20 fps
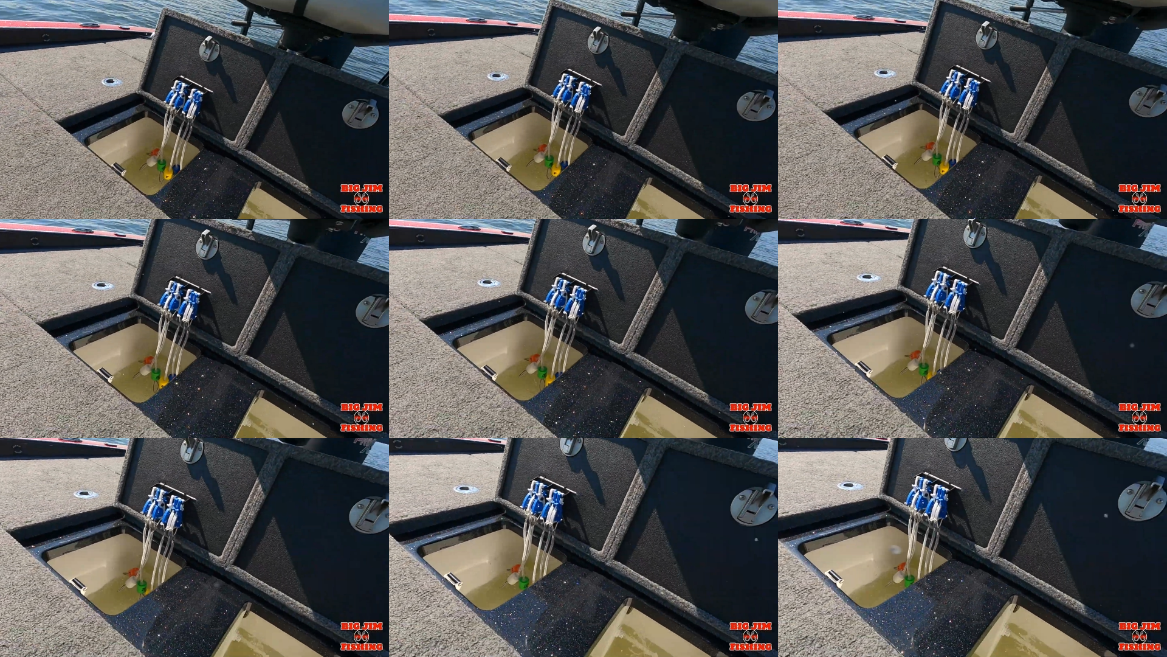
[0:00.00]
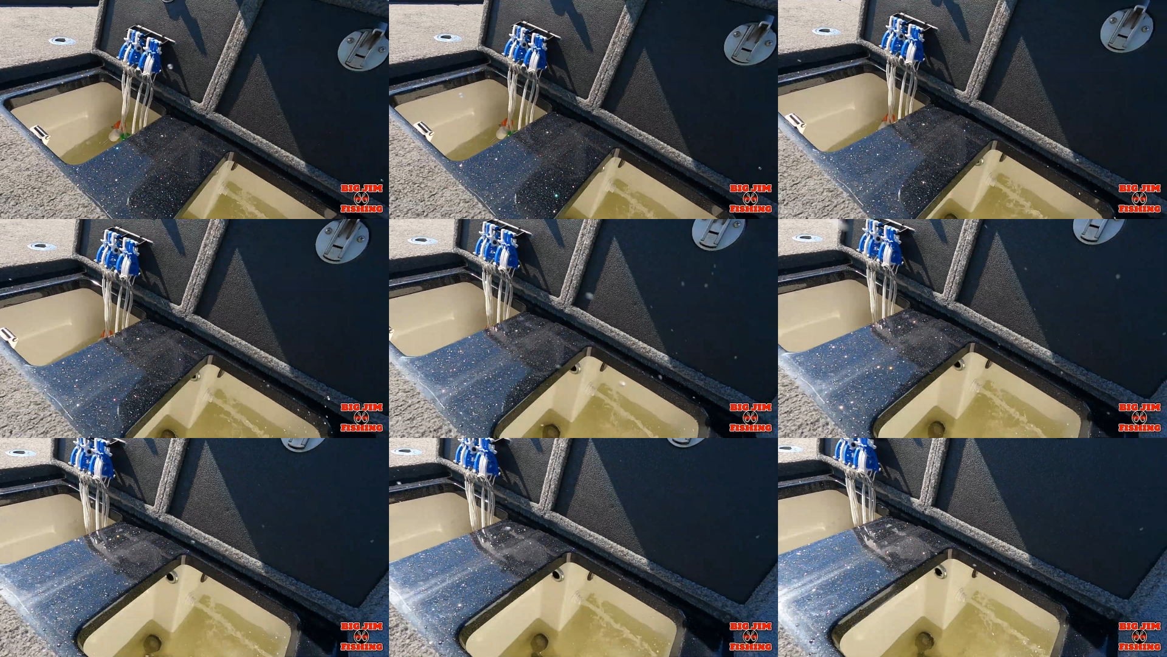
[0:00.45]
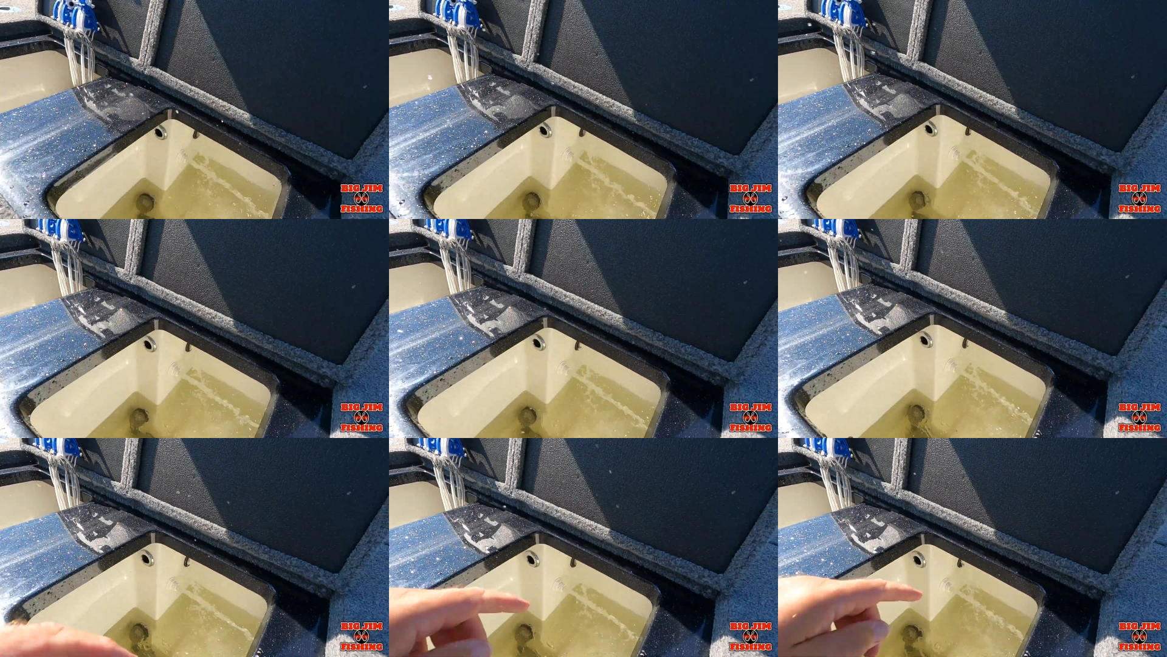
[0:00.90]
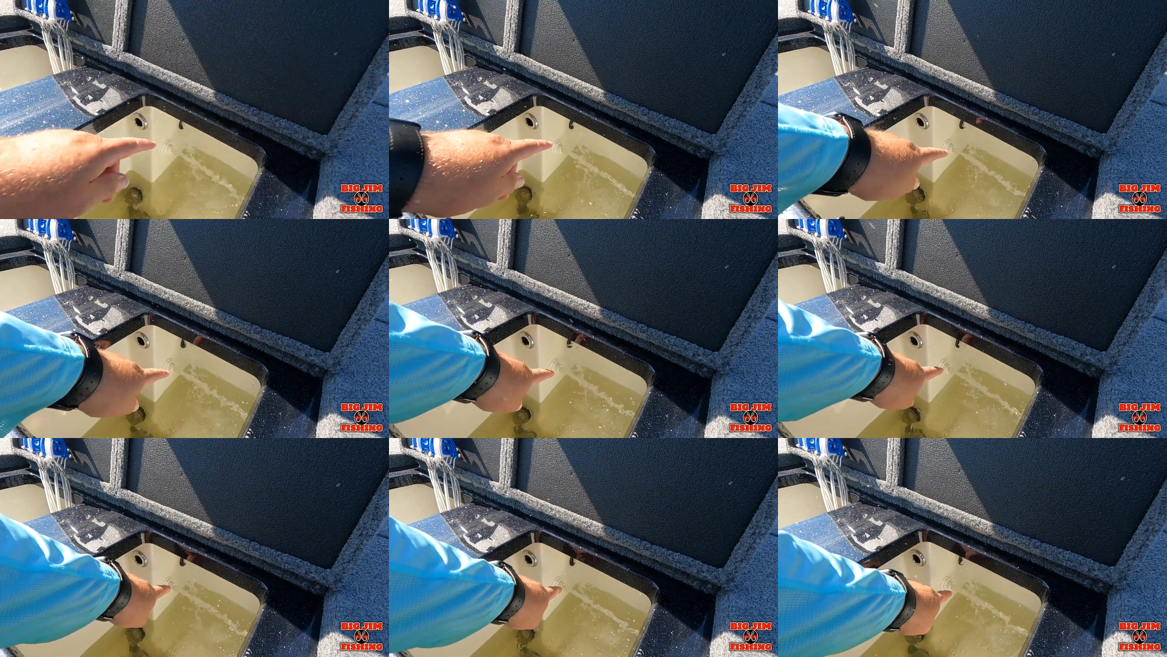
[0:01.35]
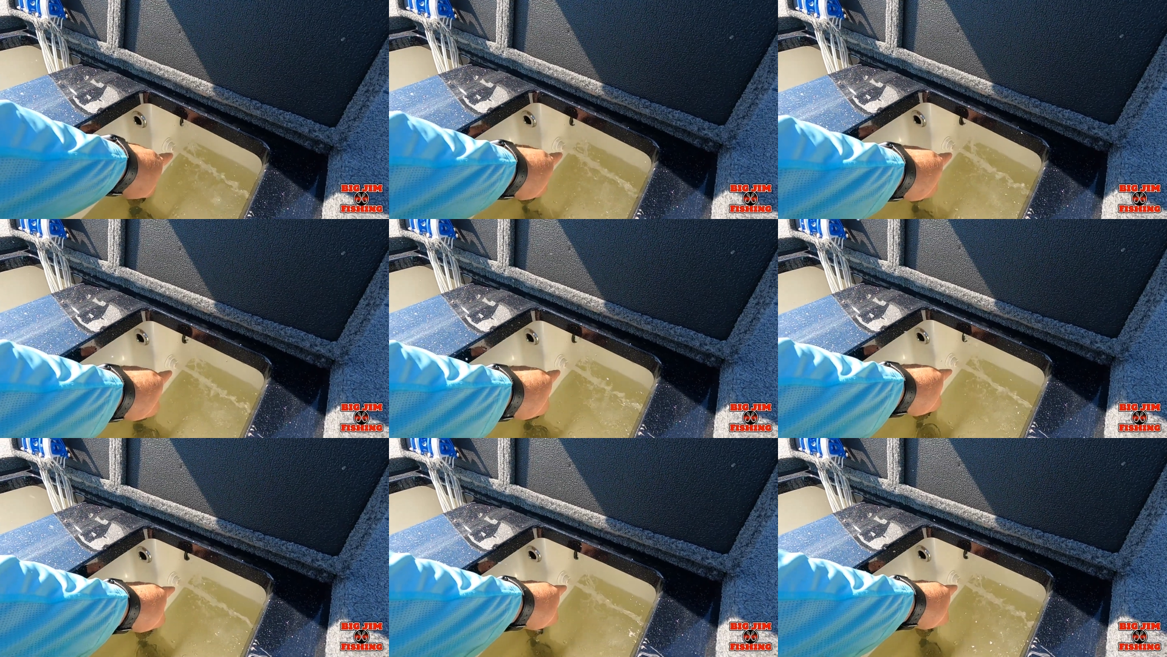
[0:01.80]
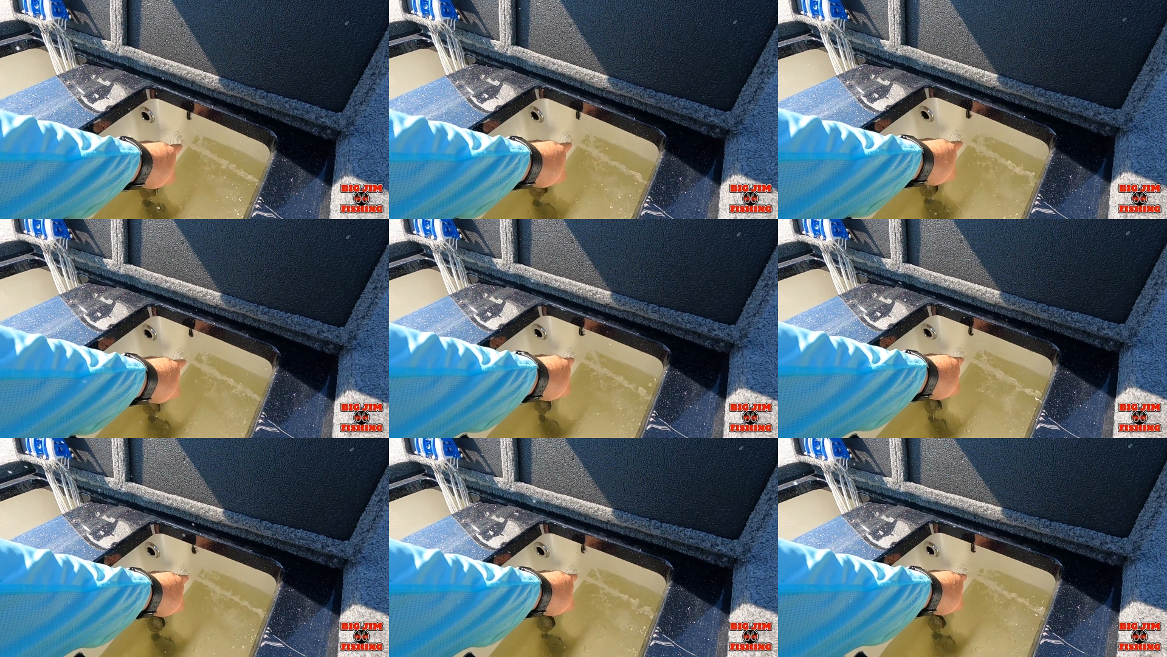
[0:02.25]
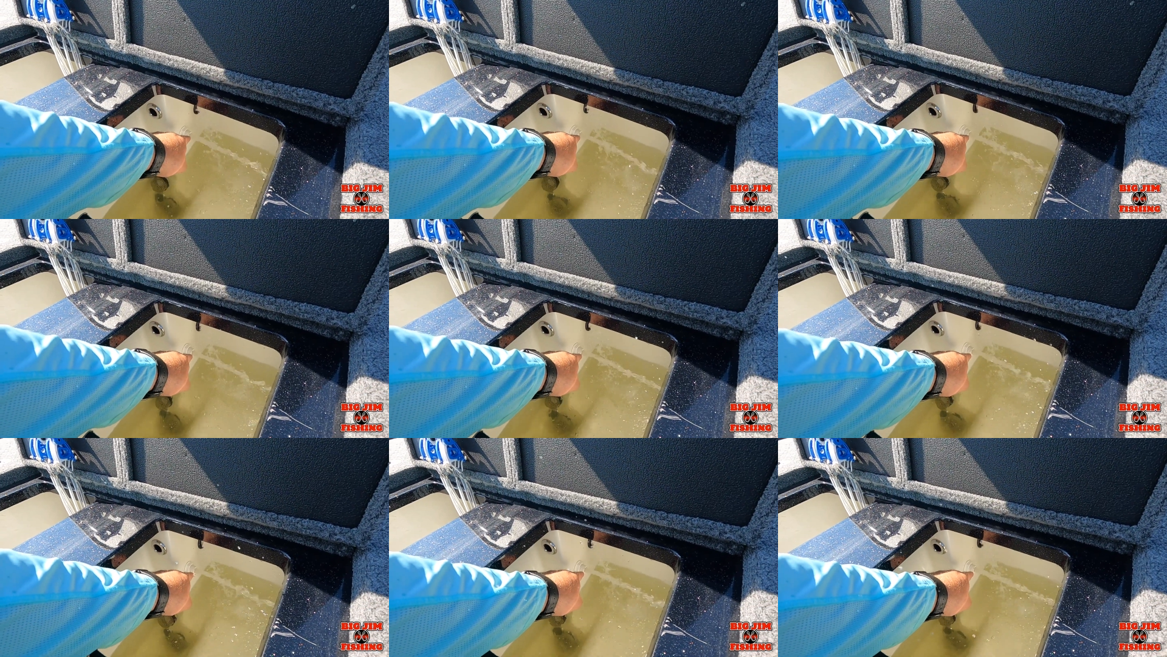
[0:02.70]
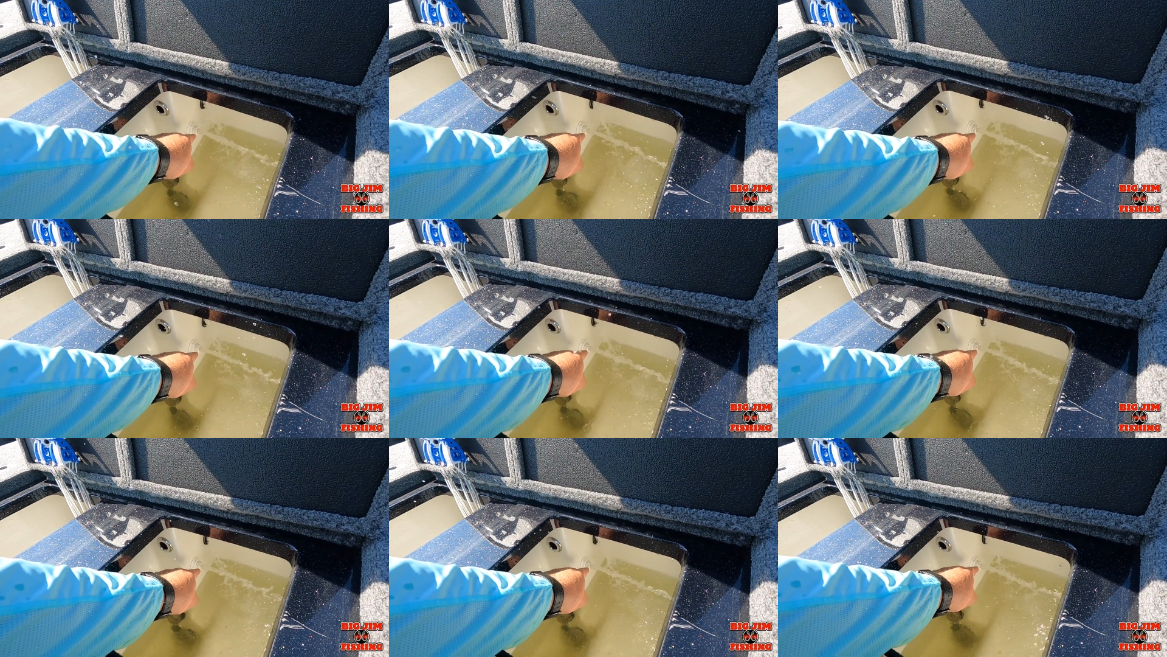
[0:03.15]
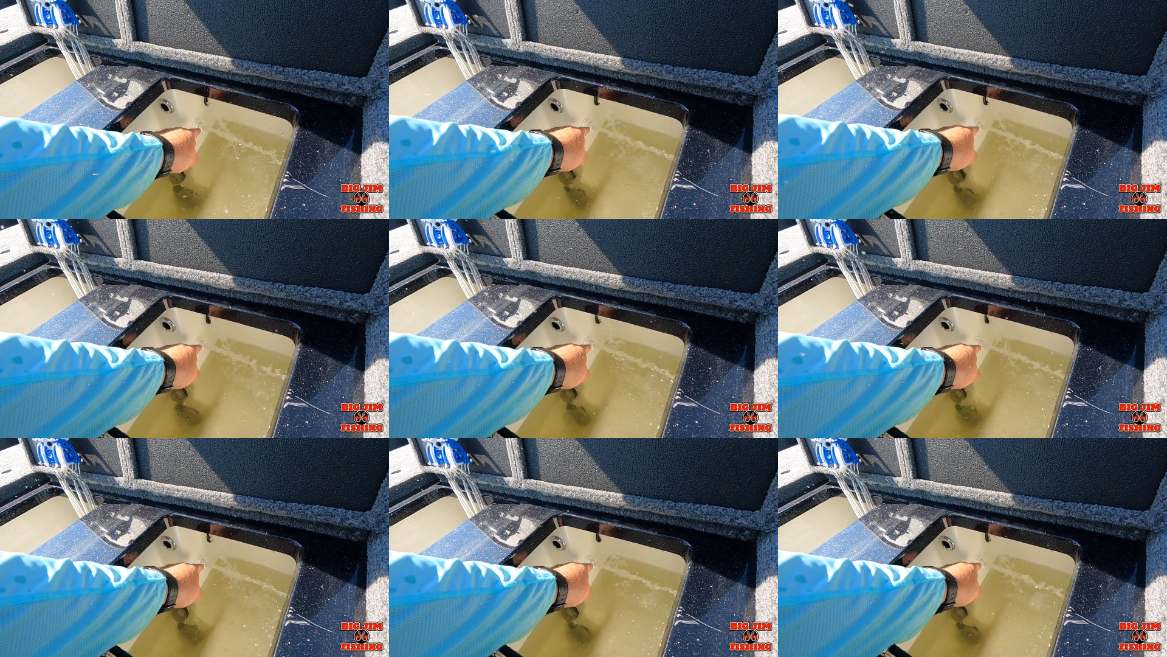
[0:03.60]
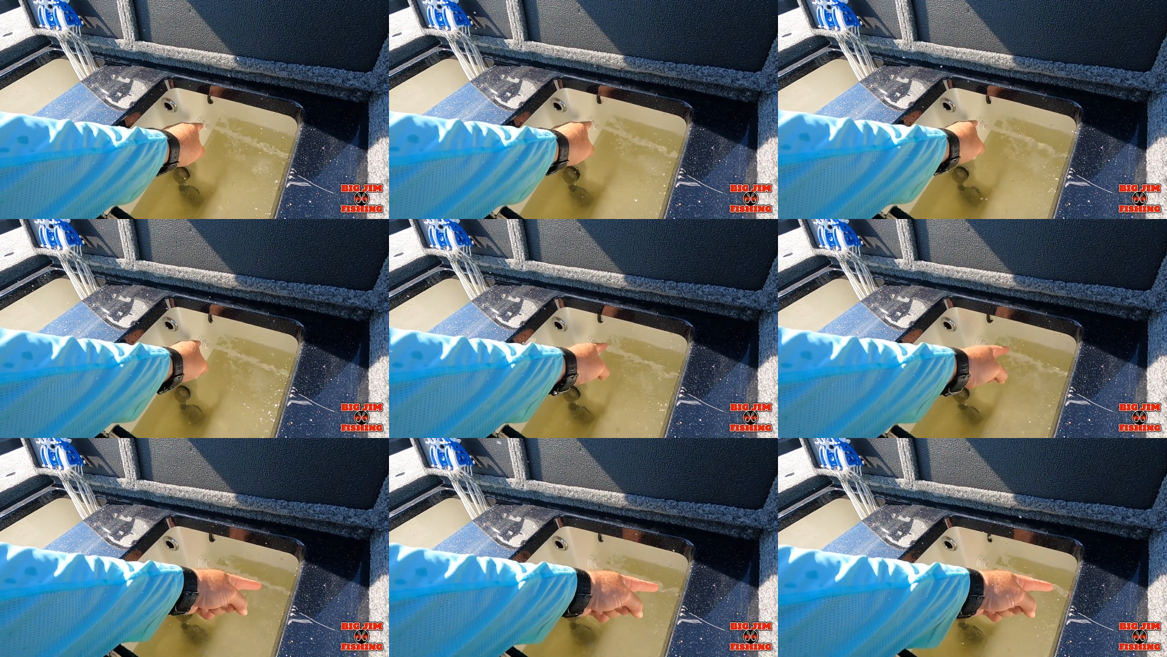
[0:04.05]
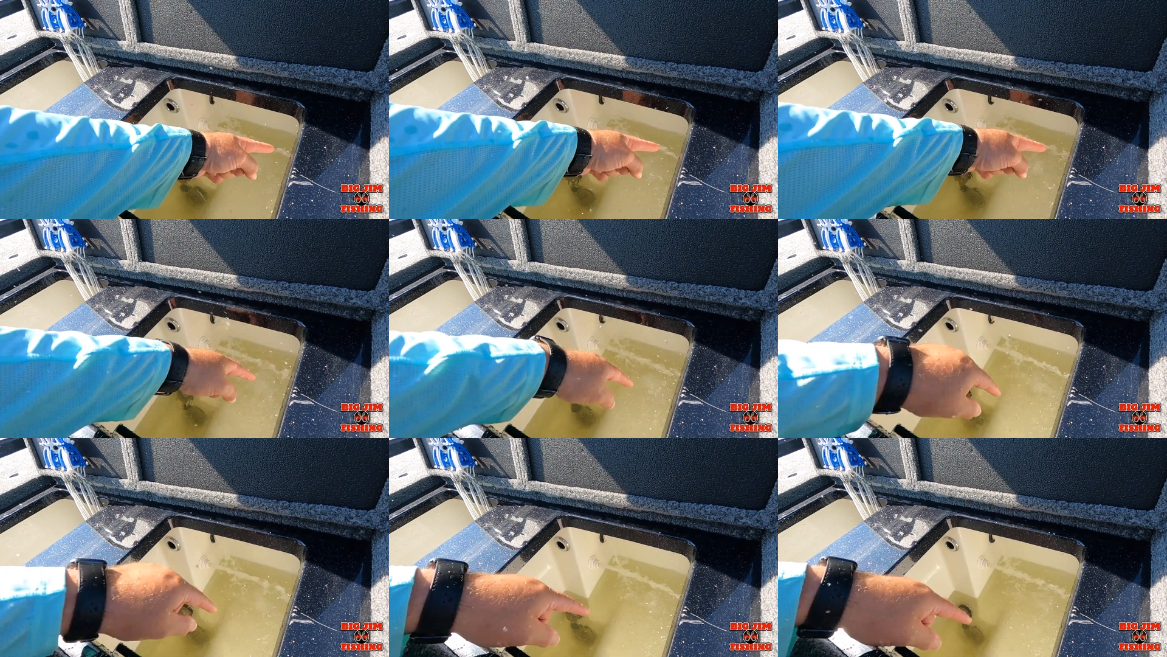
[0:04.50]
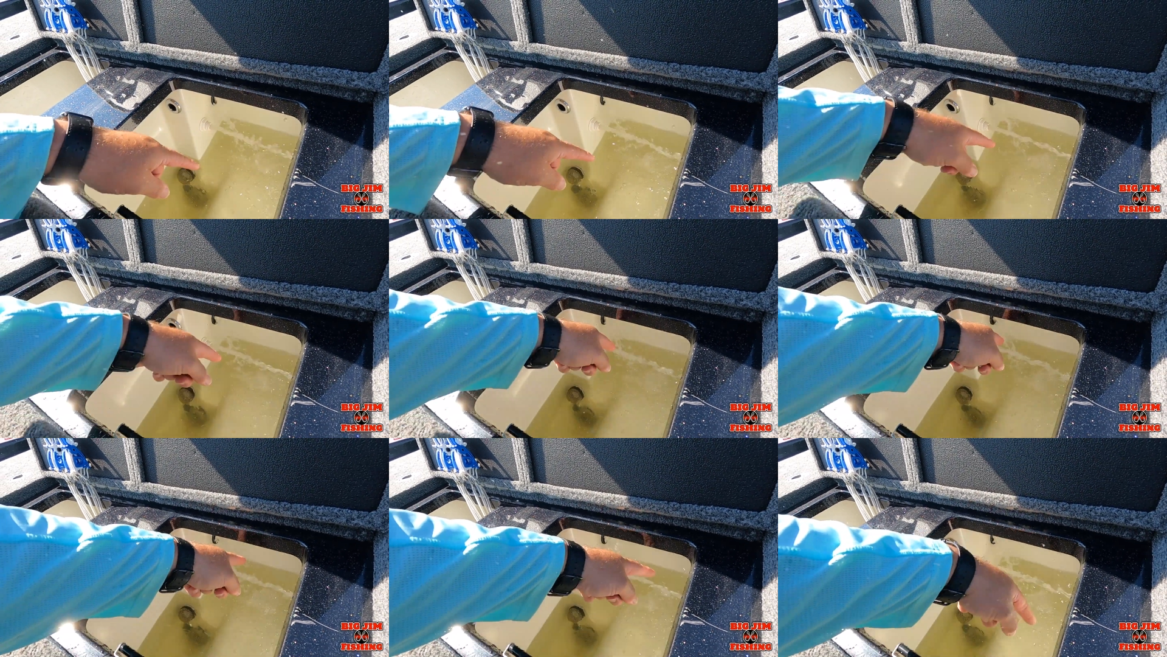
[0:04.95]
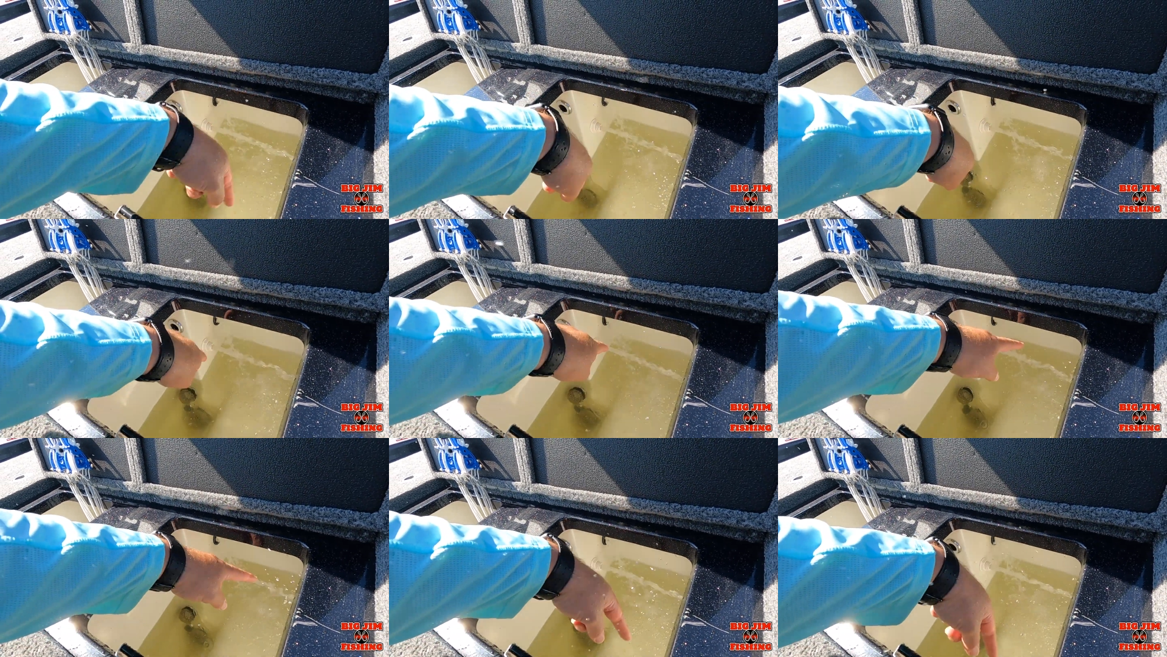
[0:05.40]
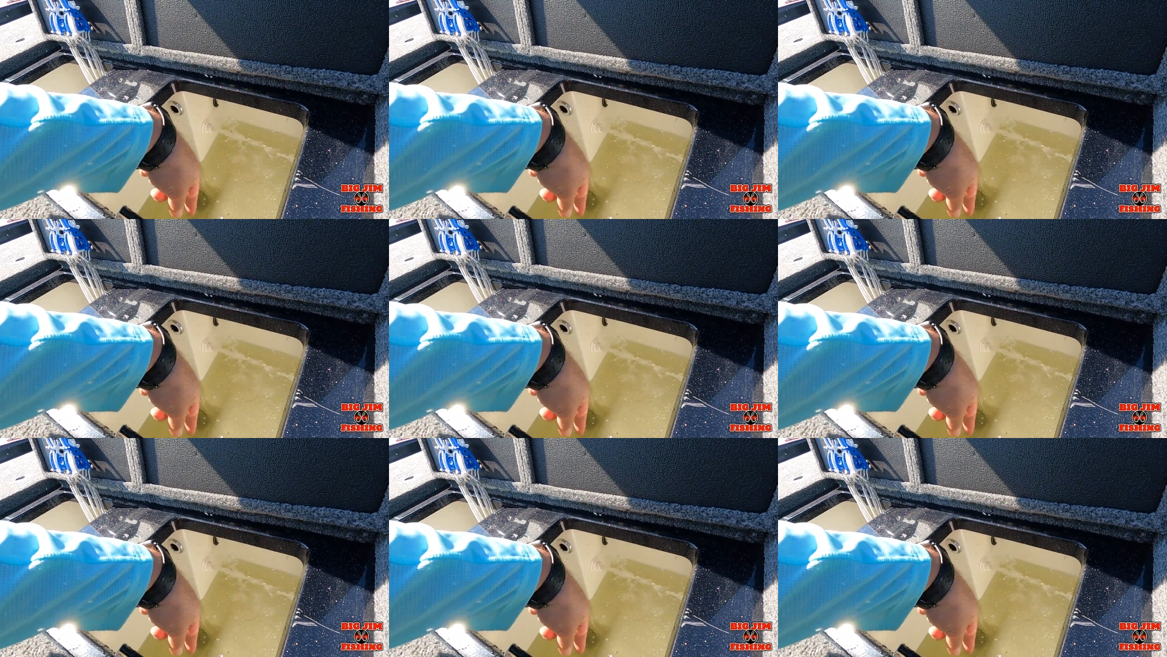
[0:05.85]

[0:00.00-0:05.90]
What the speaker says: Nobody's mouth can be seen.